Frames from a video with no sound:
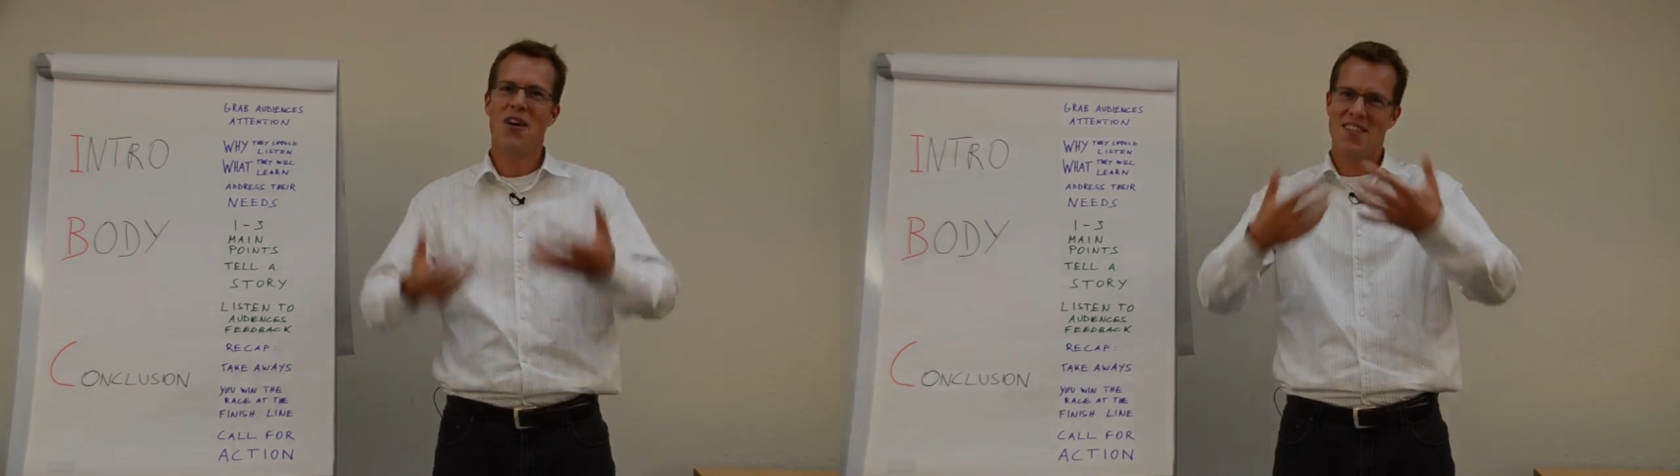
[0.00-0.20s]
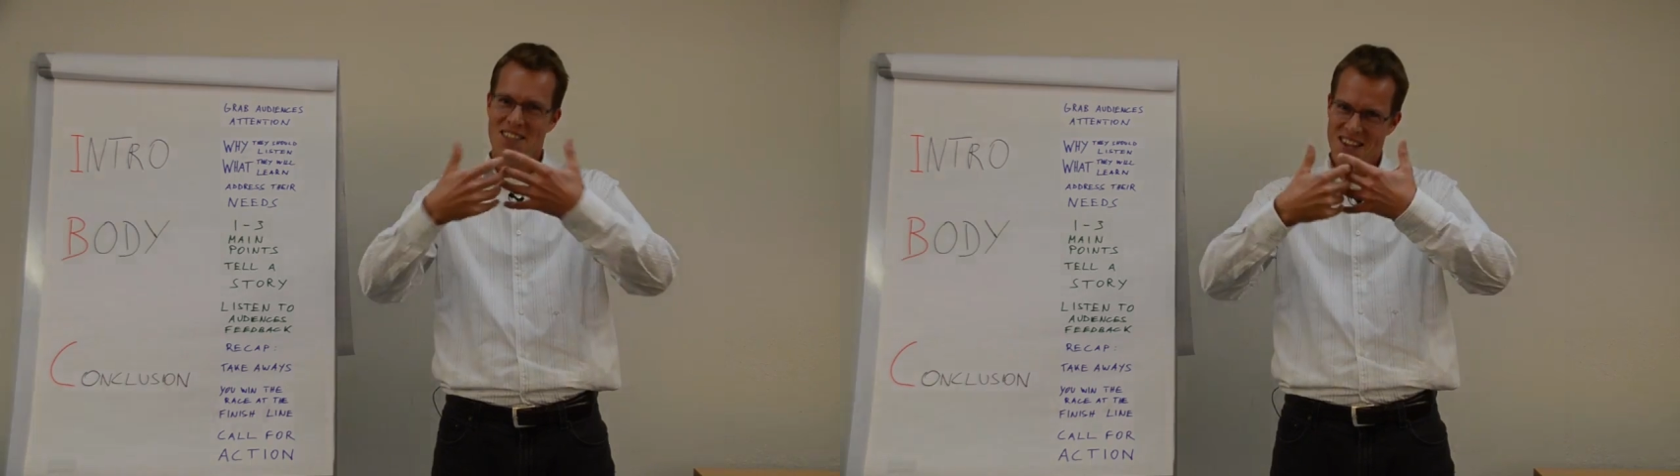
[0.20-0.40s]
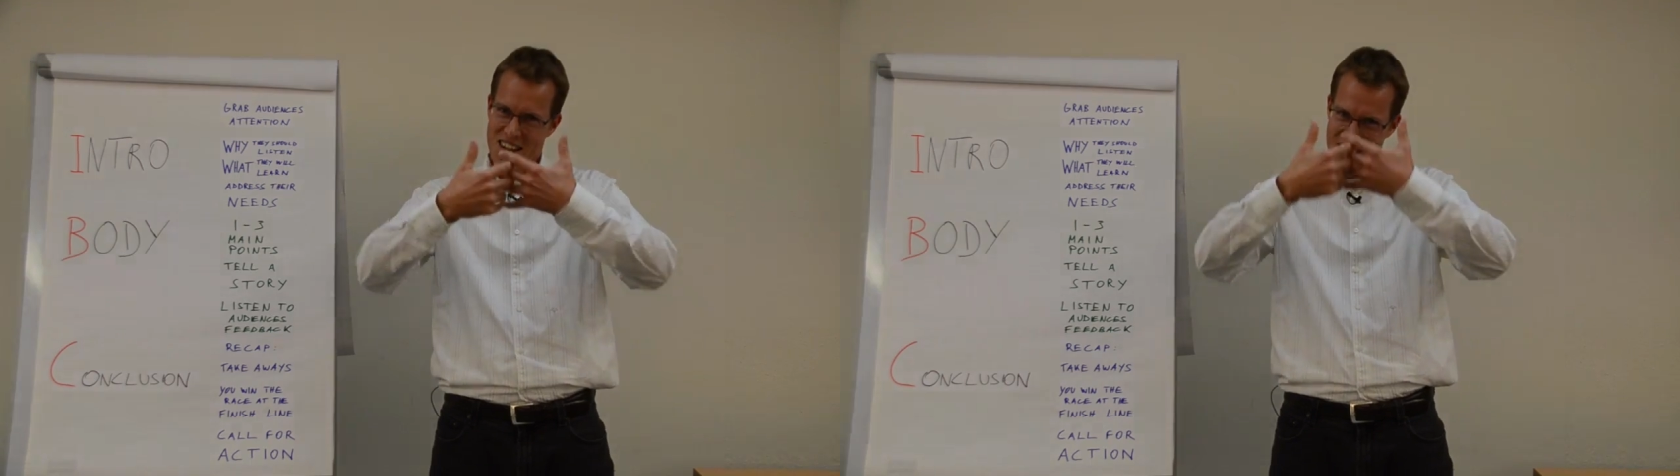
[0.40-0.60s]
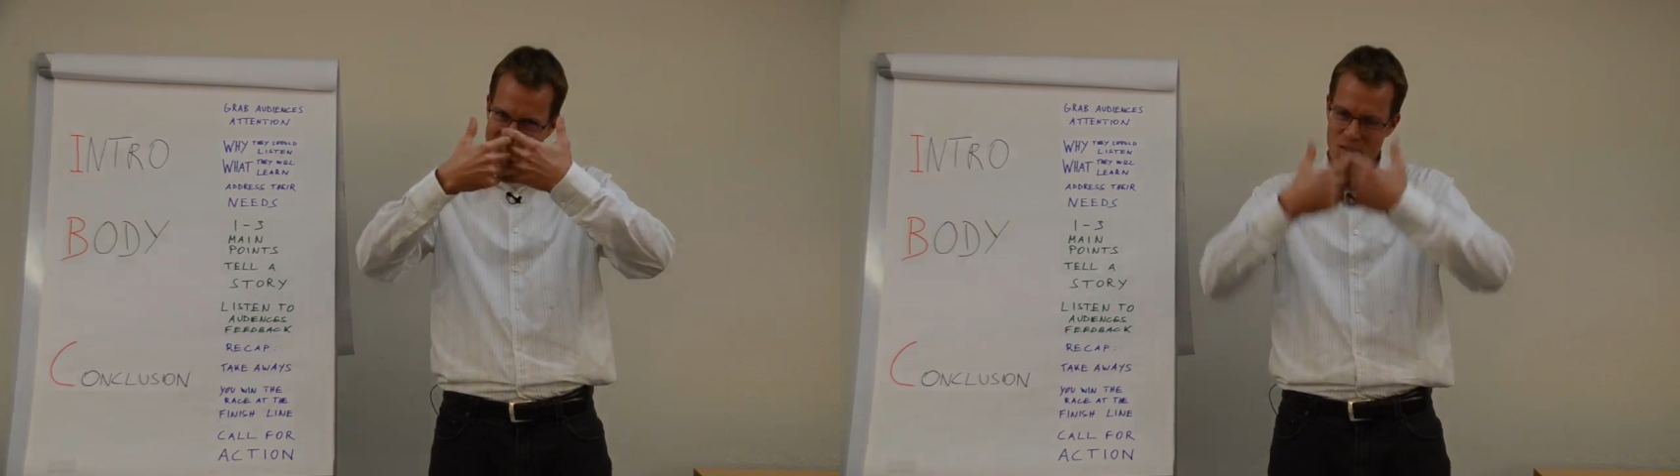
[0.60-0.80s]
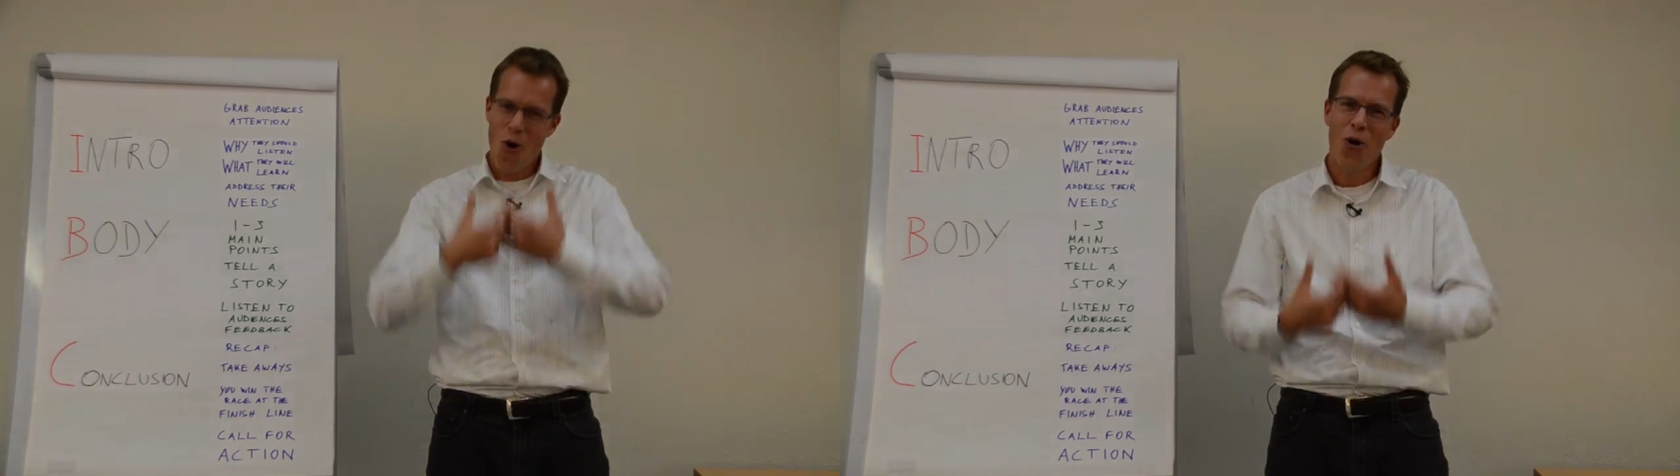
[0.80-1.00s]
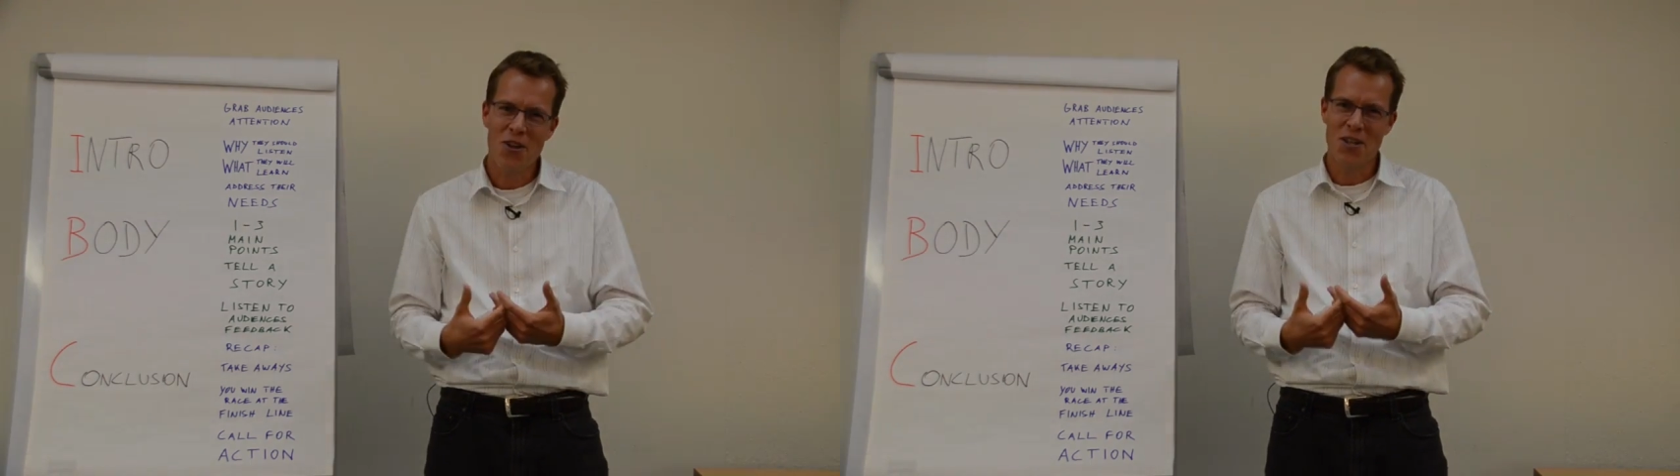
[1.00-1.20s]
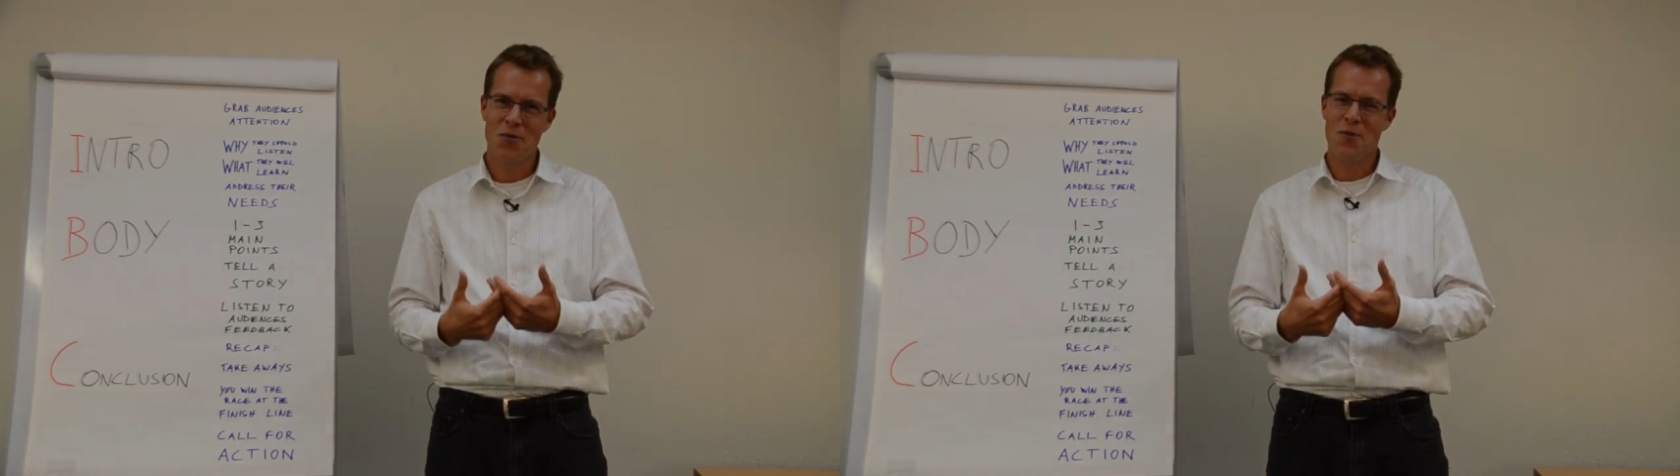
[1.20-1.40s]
us as audience,